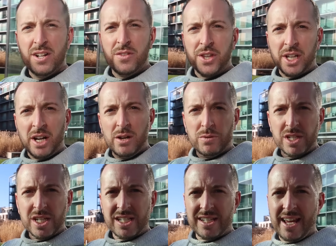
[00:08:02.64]
The
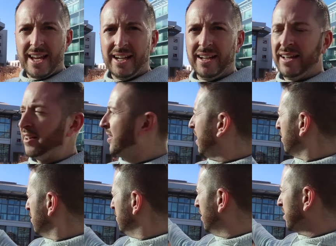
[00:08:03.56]
closest thing that
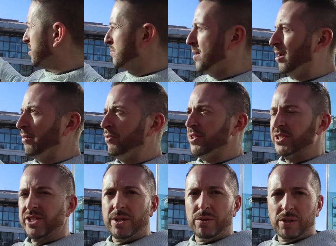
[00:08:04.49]
reminds me of
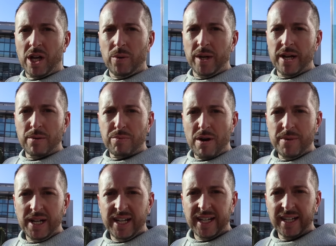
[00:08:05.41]
that's still going in the
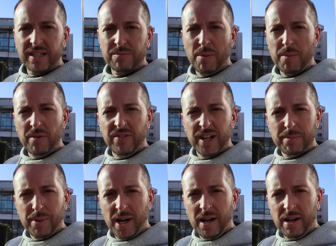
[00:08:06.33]
Premier League is maybe Villa
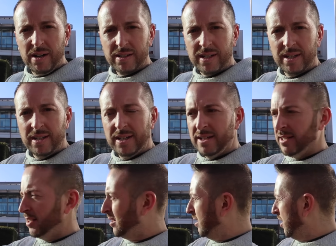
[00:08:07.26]
Park.
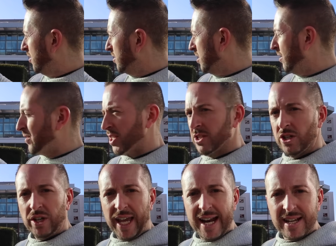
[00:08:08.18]
I don't know if it's a
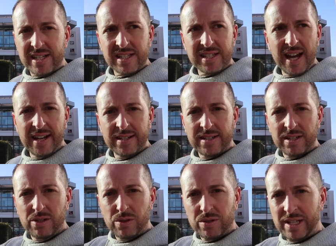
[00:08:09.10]
Doug Ellis stand. It
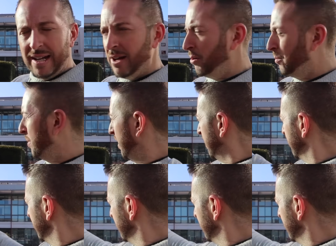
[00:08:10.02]
looks a little bit